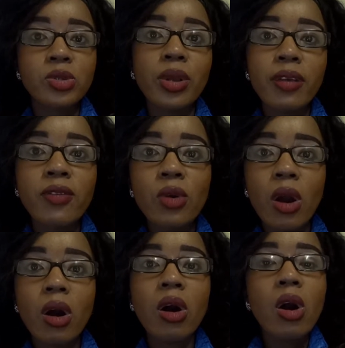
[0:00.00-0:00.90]
So if you
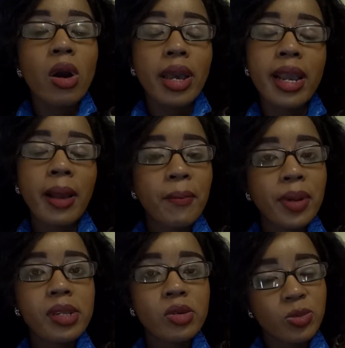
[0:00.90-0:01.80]
are a
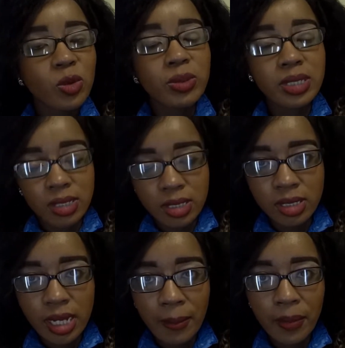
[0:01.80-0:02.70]
company or small
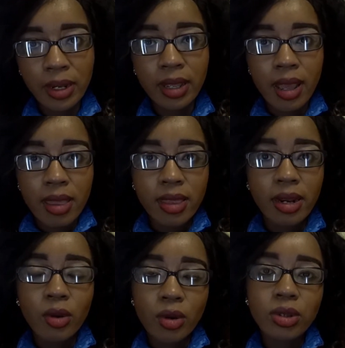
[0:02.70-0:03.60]
business company
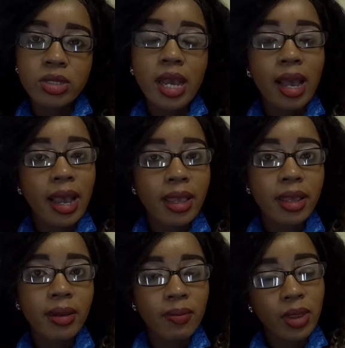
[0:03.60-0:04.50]
that earns a
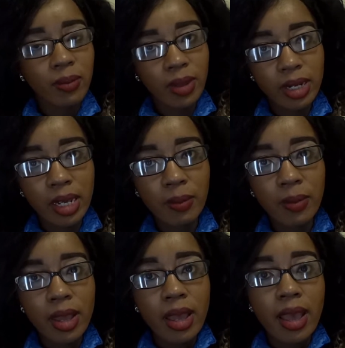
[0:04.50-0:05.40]
higher income,
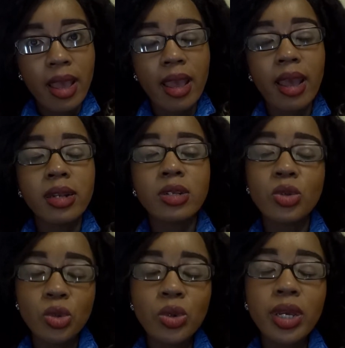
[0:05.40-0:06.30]
and
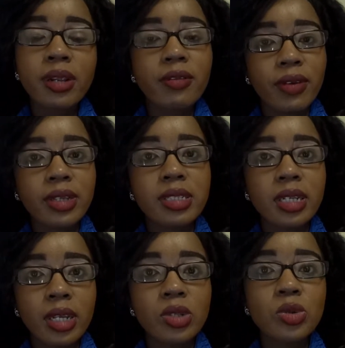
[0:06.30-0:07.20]
you can invest
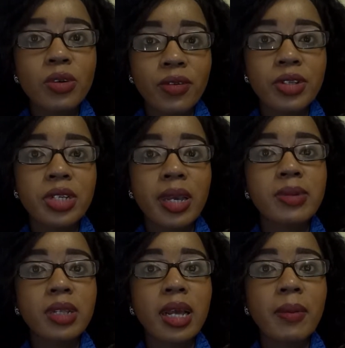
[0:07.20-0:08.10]
into a venture
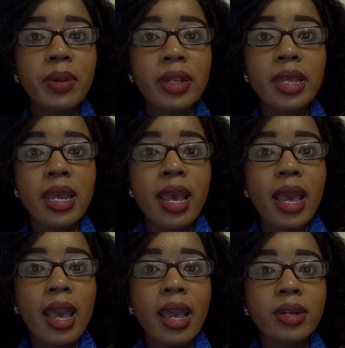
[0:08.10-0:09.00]
capital company
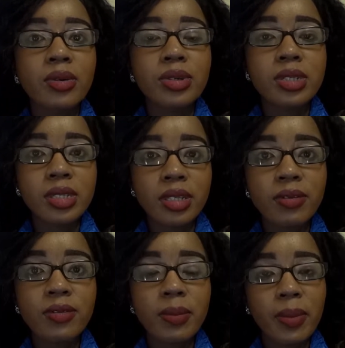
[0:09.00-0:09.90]
and
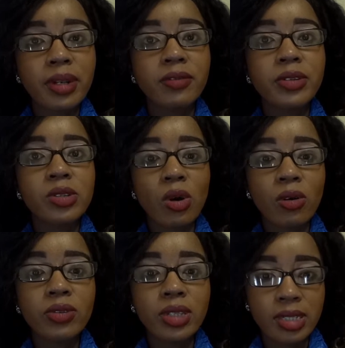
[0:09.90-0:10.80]
receive the benefits
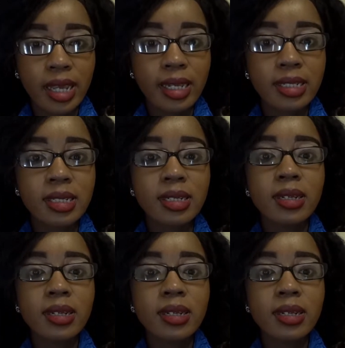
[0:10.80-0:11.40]
of this act.